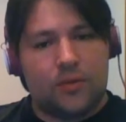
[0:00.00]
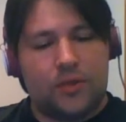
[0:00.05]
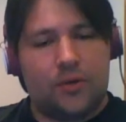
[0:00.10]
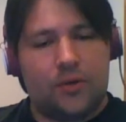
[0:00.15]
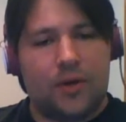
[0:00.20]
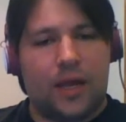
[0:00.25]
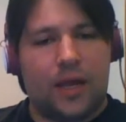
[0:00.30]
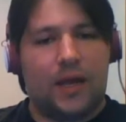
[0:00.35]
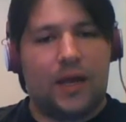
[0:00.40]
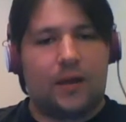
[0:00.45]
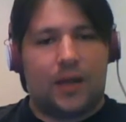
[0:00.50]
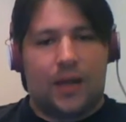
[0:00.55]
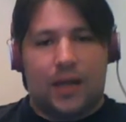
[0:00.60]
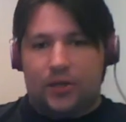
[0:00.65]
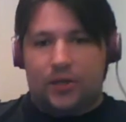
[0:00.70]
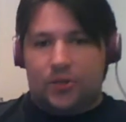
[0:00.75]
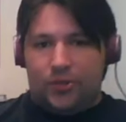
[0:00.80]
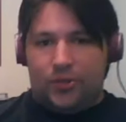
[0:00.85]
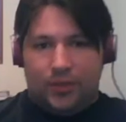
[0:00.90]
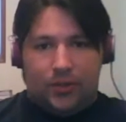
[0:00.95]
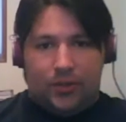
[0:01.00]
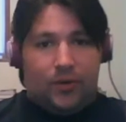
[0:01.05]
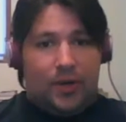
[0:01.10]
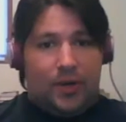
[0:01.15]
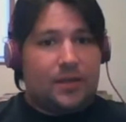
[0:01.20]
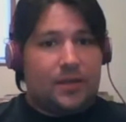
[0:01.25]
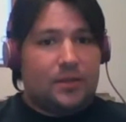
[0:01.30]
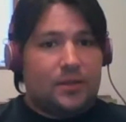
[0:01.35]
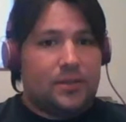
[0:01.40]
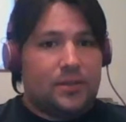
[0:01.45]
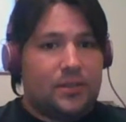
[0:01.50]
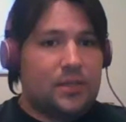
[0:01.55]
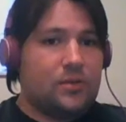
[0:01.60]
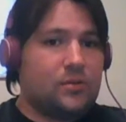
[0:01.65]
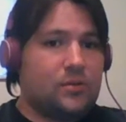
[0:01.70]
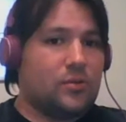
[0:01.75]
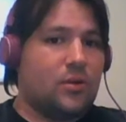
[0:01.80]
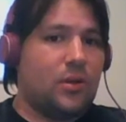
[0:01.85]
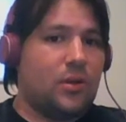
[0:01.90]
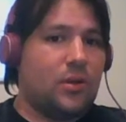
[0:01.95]
you're at the
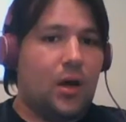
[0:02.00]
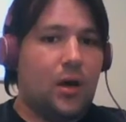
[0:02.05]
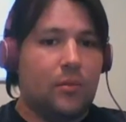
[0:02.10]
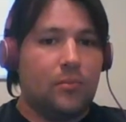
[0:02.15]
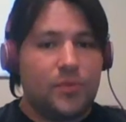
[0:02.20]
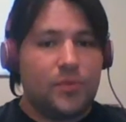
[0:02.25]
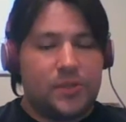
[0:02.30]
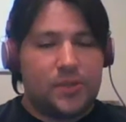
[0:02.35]
central hub.